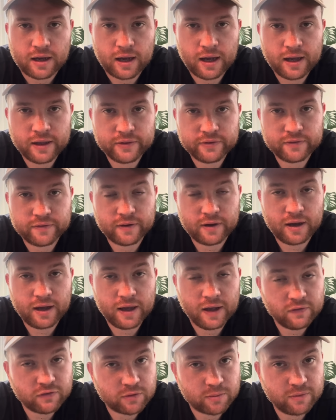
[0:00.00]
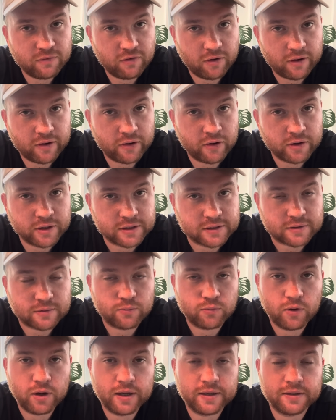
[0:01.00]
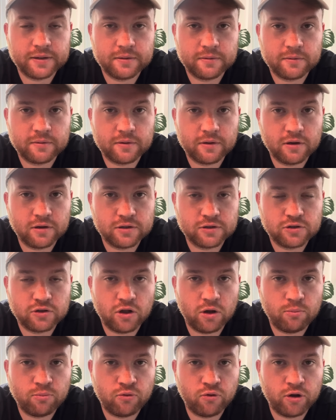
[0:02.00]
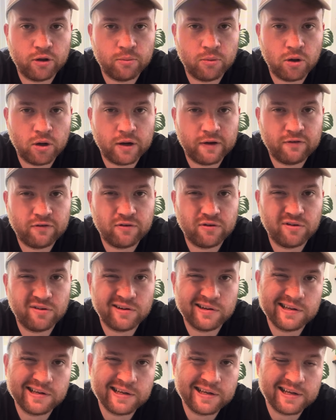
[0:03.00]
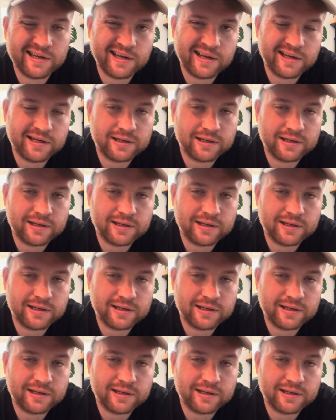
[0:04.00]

And I have to be very honest, when Arne Slot brought him on, I thought,